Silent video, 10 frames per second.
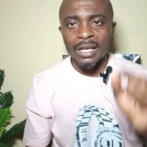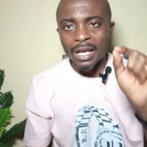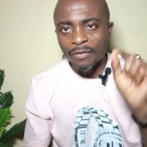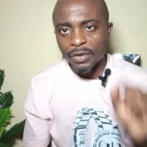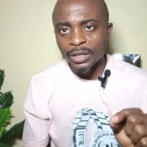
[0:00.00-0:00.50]

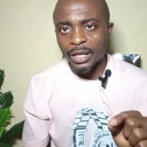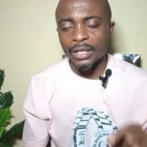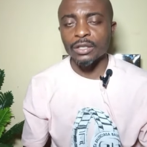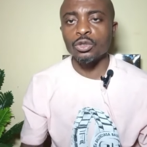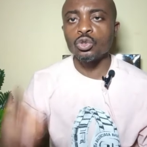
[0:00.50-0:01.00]
every day
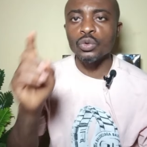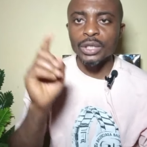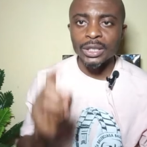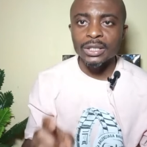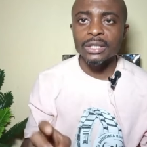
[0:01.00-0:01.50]
do
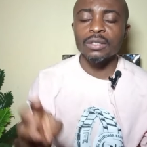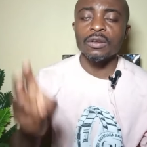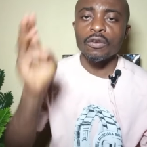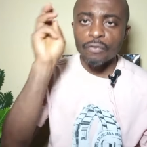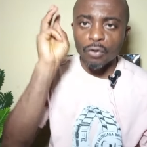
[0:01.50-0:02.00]
it
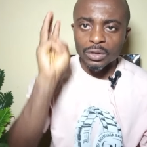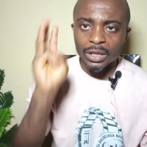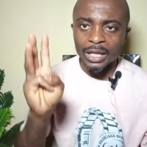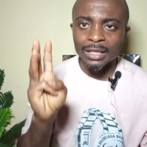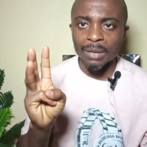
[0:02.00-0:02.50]
for
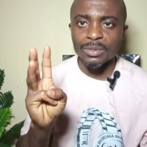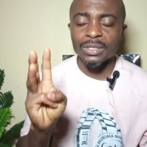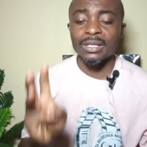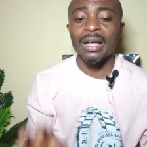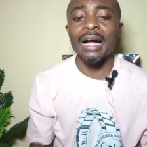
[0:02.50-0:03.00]
three
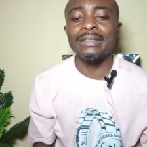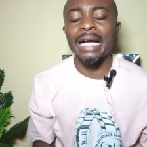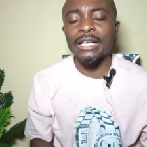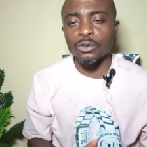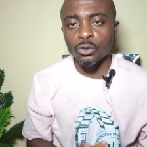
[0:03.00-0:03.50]
times and
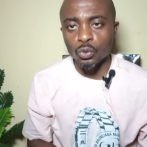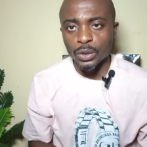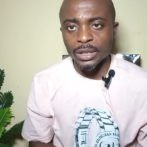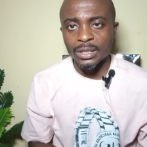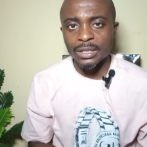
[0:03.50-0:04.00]
as you do
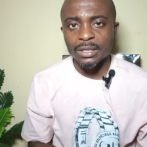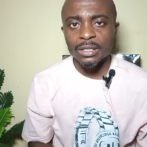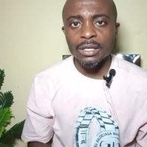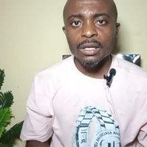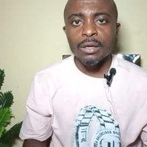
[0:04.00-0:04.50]
it
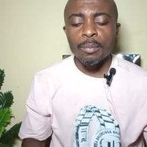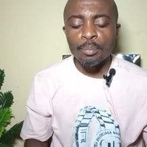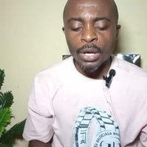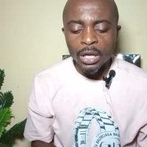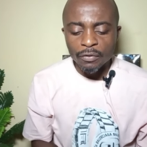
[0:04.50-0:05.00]

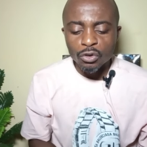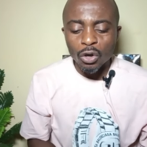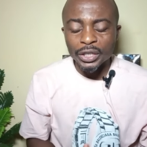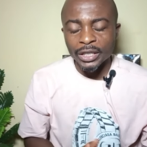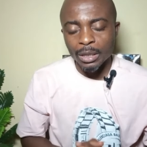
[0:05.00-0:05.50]
believe
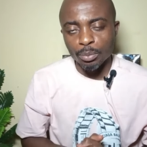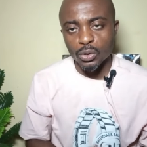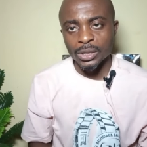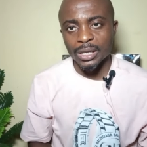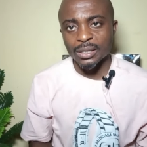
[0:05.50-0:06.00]
god in the
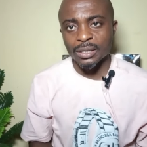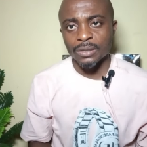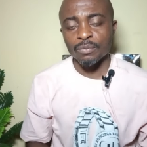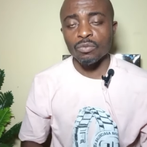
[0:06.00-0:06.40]
process